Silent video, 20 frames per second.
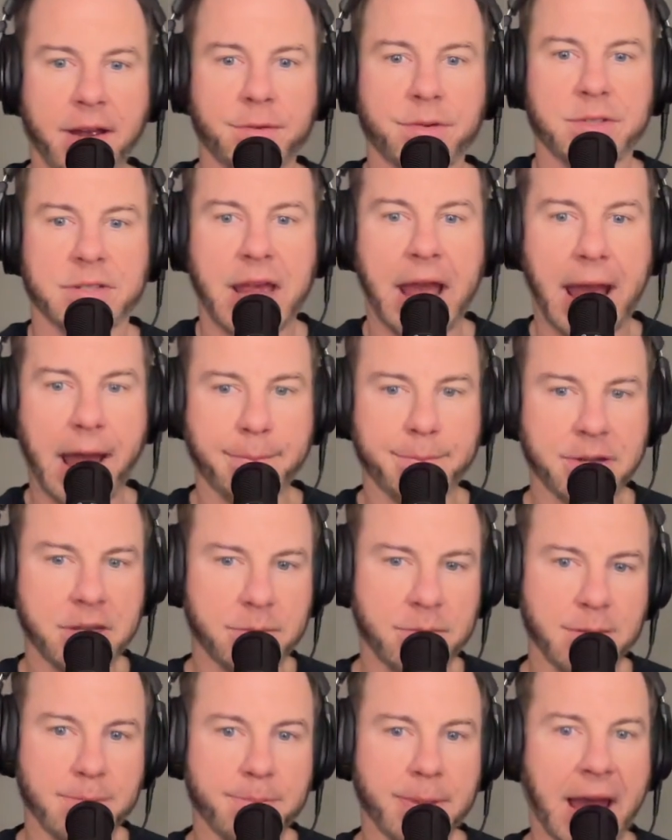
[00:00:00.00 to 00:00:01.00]
was happy
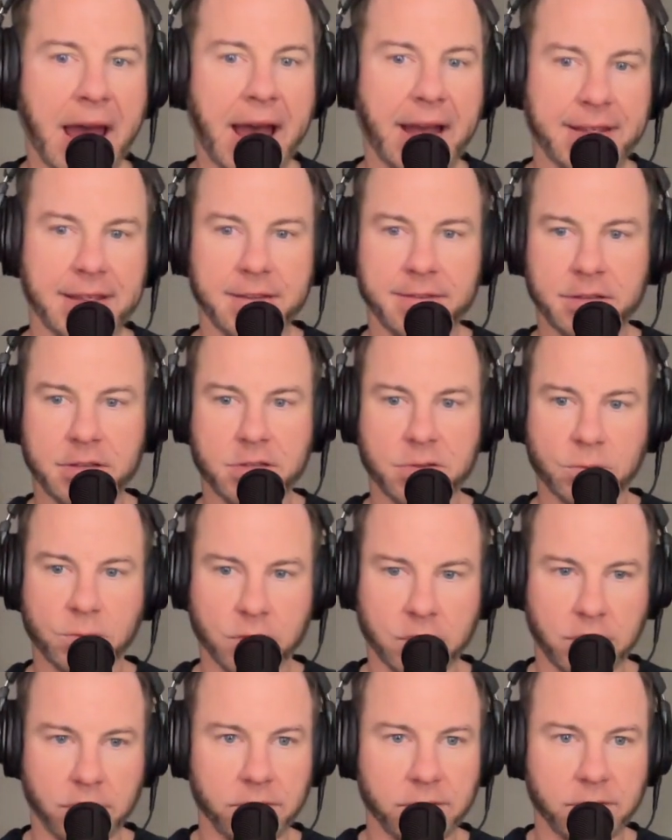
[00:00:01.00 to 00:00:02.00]
to be back in this
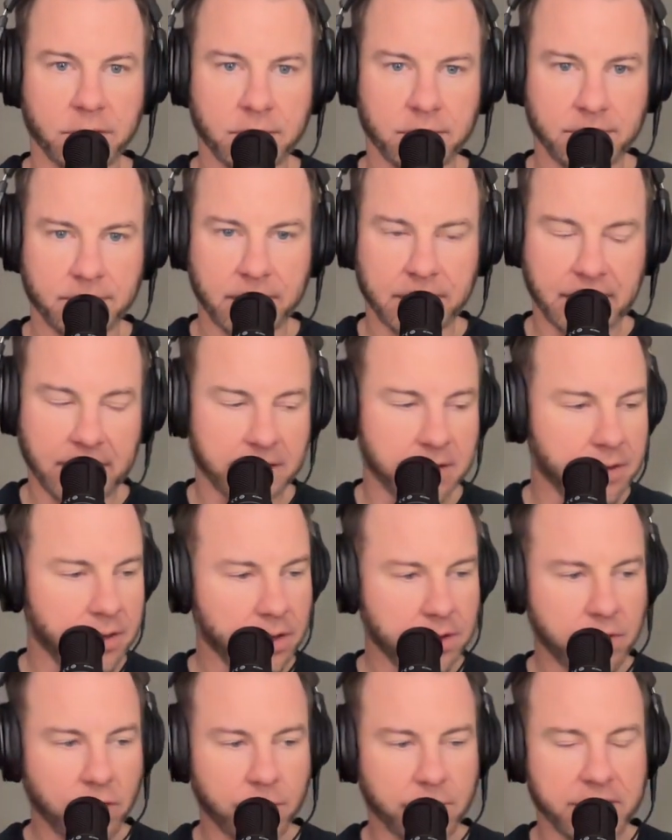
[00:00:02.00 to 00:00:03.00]
world.
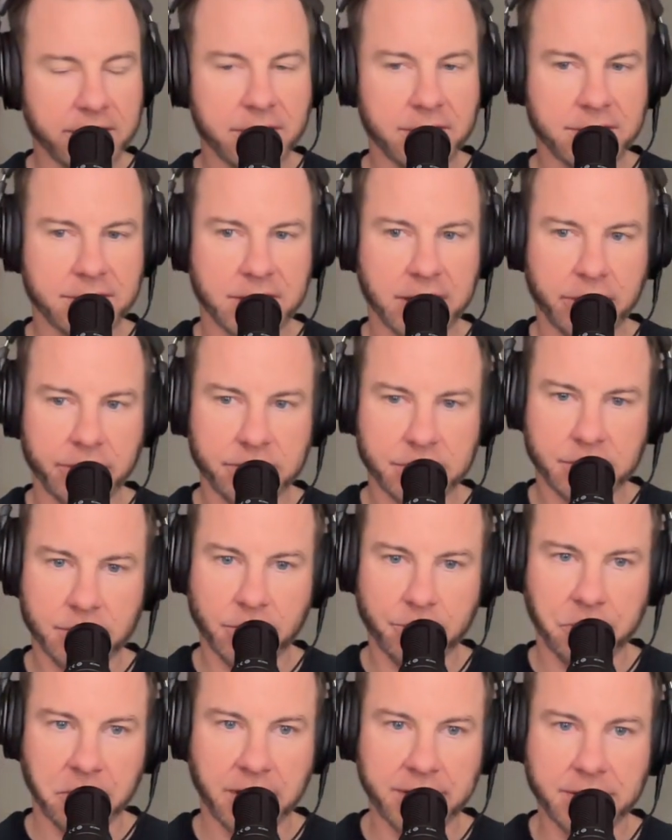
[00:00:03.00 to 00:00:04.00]
Again, nobody does scale and
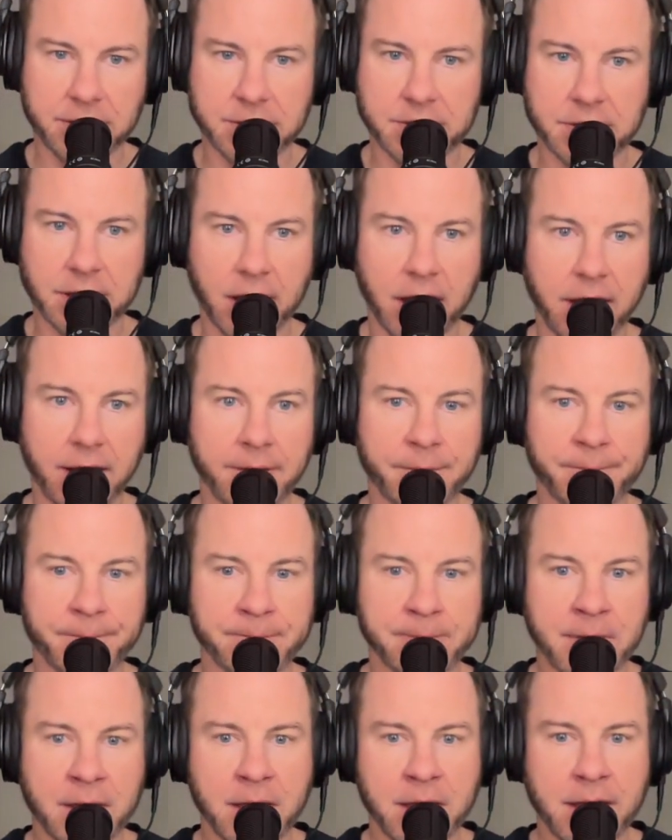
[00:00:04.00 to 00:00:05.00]
scope like this guy.
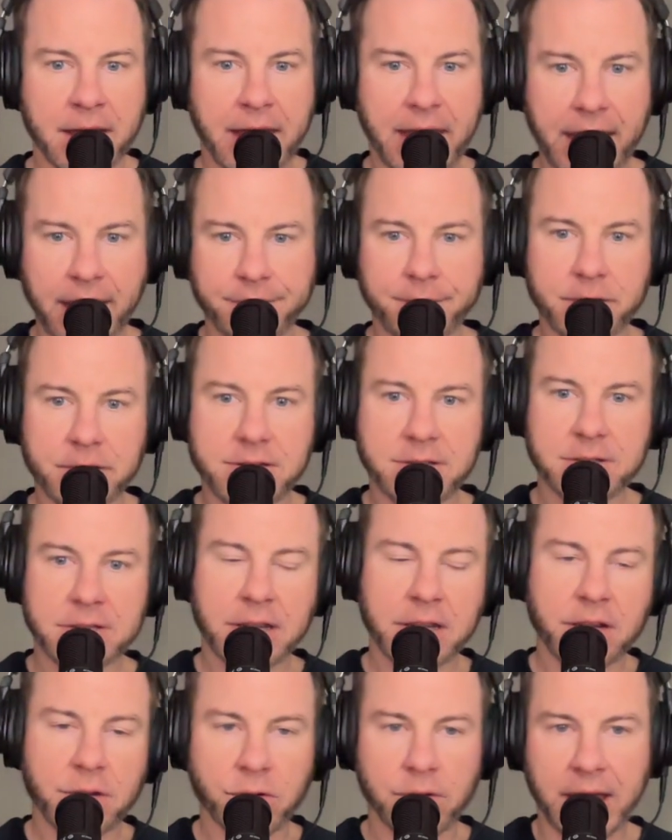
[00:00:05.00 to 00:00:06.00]
Every
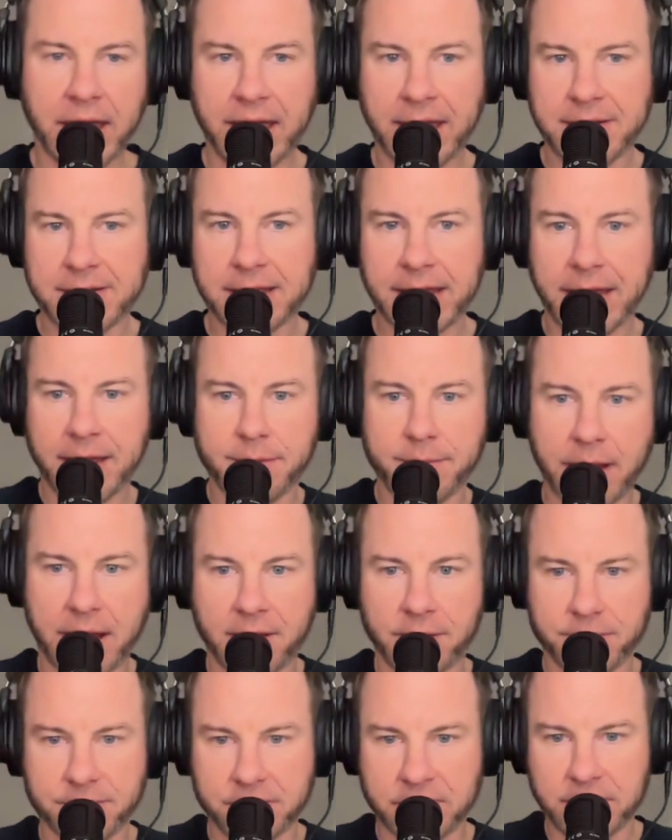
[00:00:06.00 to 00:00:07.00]
single hand-to-hand
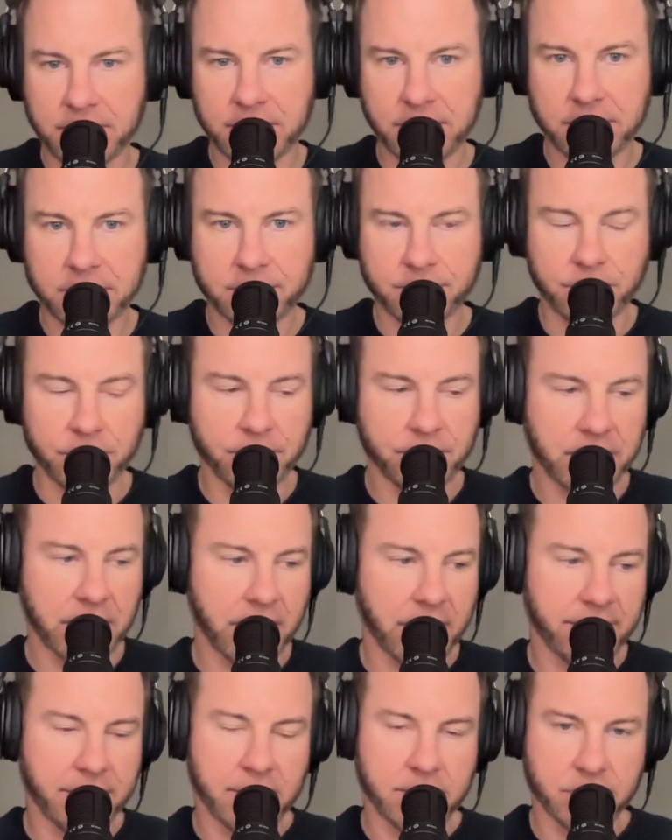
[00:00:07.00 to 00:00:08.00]
battle scene in this movie,
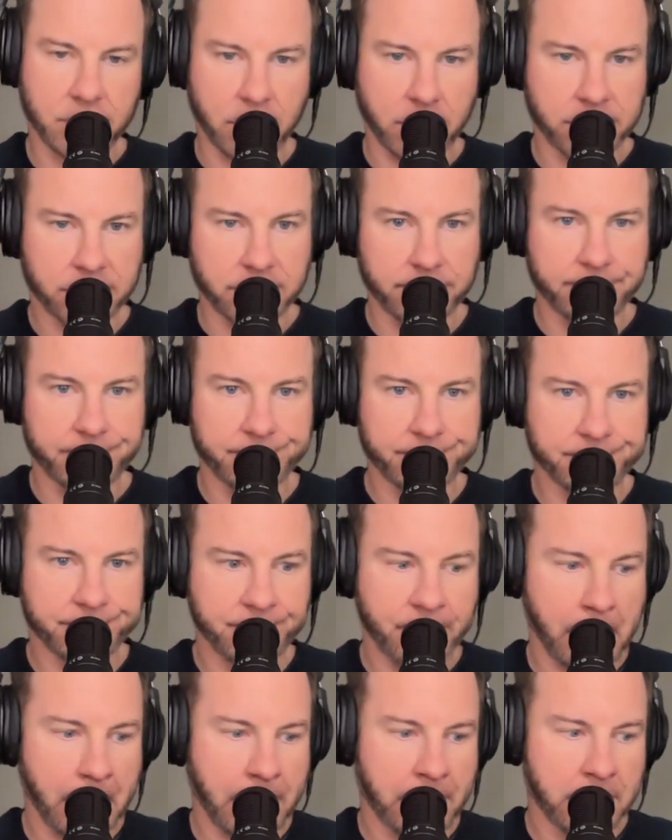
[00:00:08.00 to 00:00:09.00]
I think, is awesome.
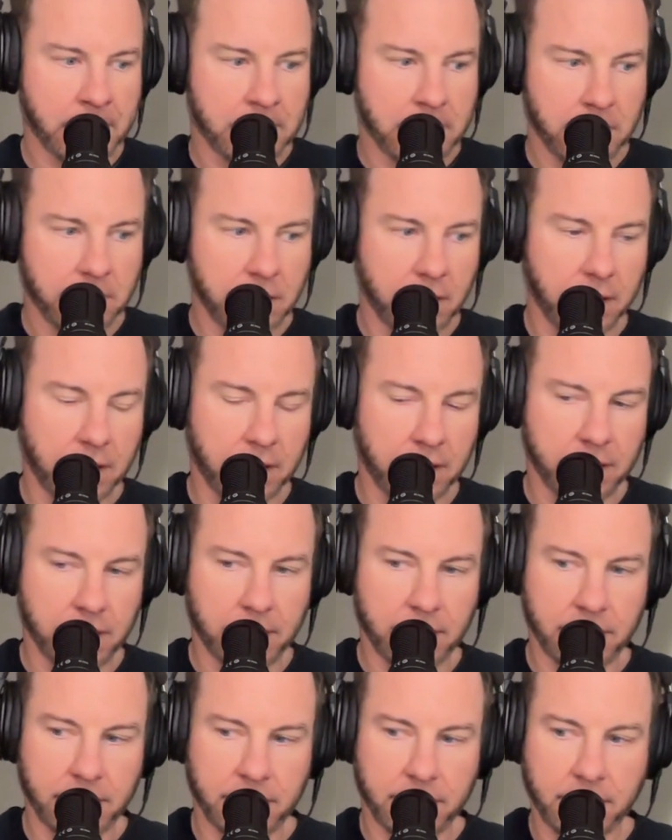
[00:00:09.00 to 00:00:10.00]

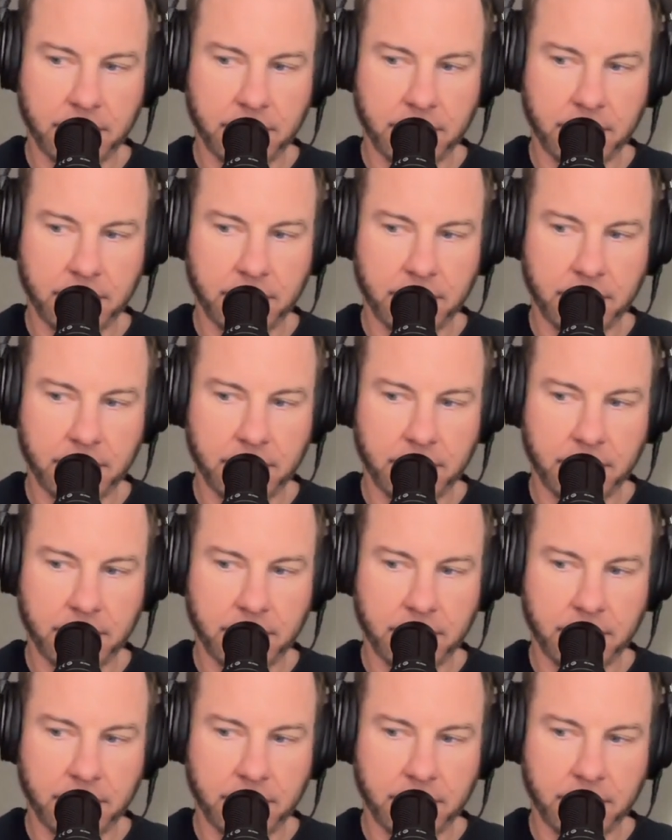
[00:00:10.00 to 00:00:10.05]
I